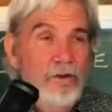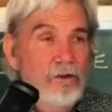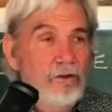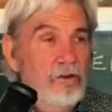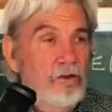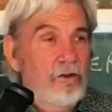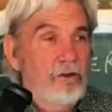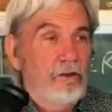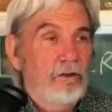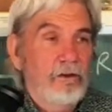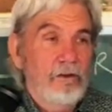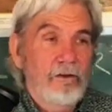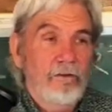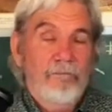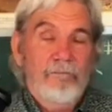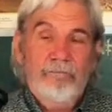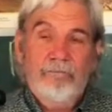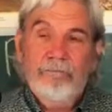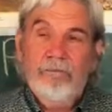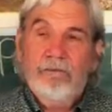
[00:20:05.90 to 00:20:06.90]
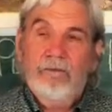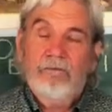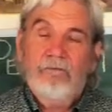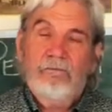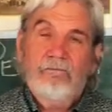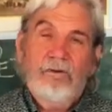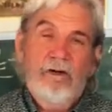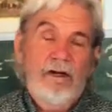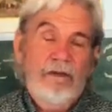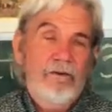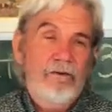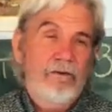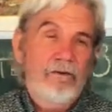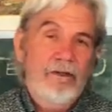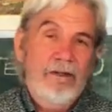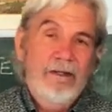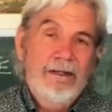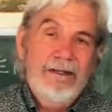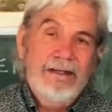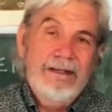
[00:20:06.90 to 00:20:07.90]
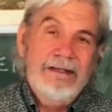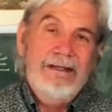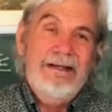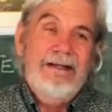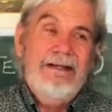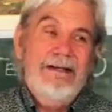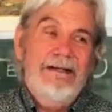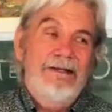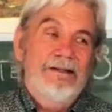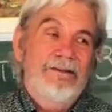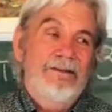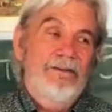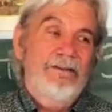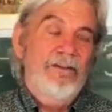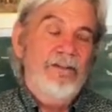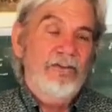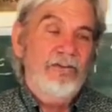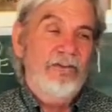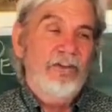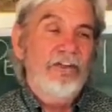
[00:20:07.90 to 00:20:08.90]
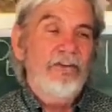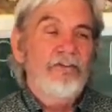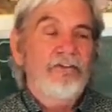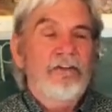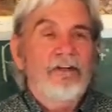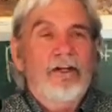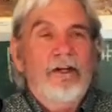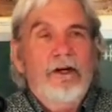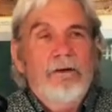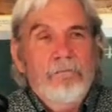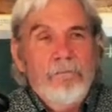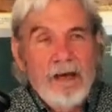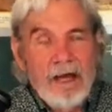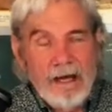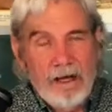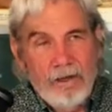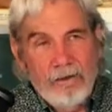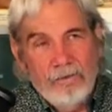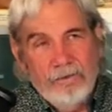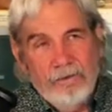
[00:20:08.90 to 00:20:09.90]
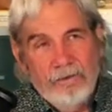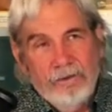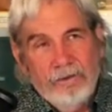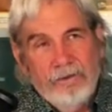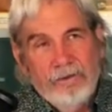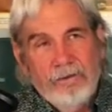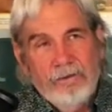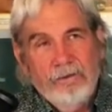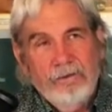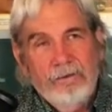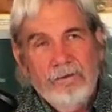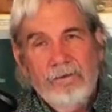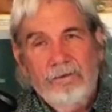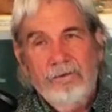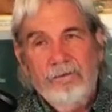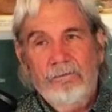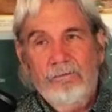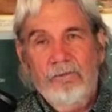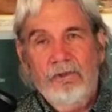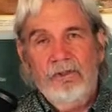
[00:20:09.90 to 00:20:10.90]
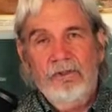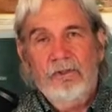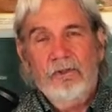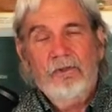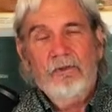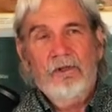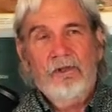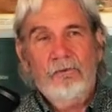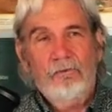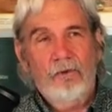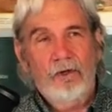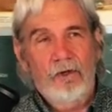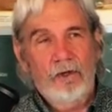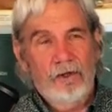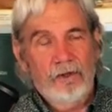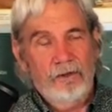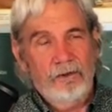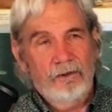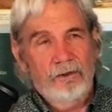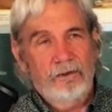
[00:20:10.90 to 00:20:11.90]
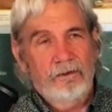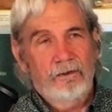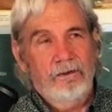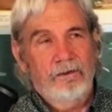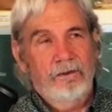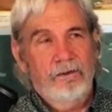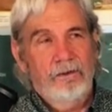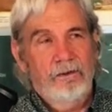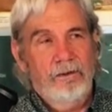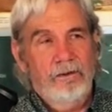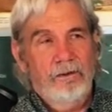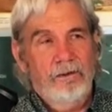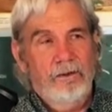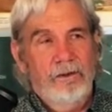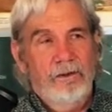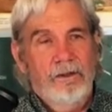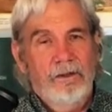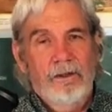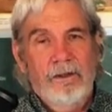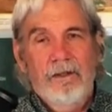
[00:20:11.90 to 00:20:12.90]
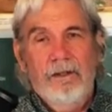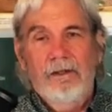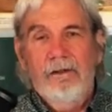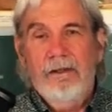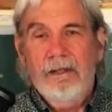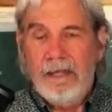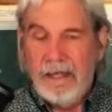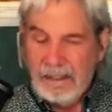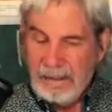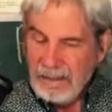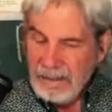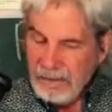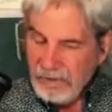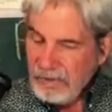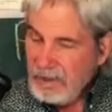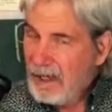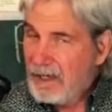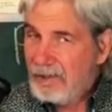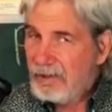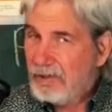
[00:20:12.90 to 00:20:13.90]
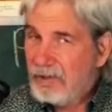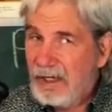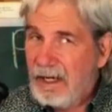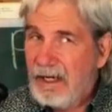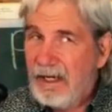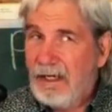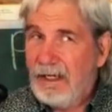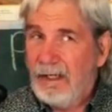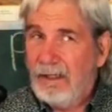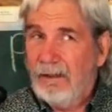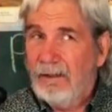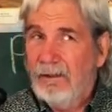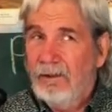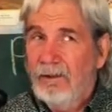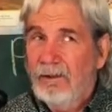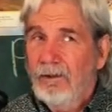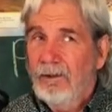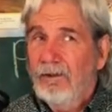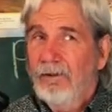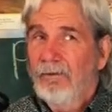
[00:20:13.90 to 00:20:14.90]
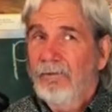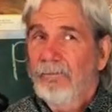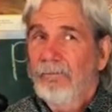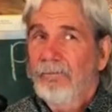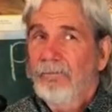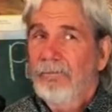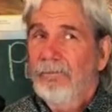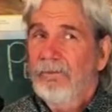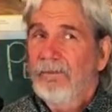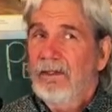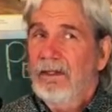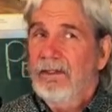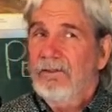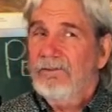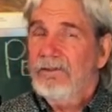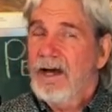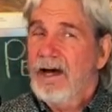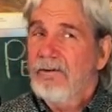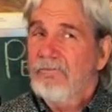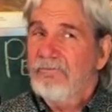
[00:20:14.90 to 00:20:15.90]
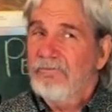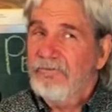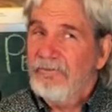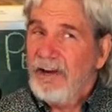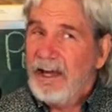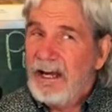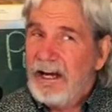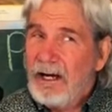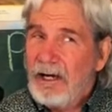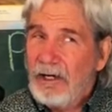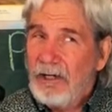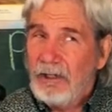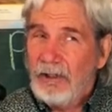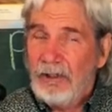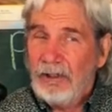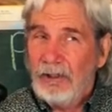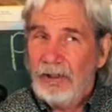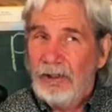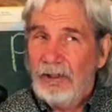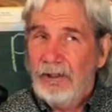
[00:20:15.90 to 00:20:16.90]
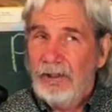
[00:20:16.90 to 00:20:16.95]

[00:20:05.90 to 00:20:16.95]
look, Father, this isn't about me doing wrong. And he's not saying it's not fair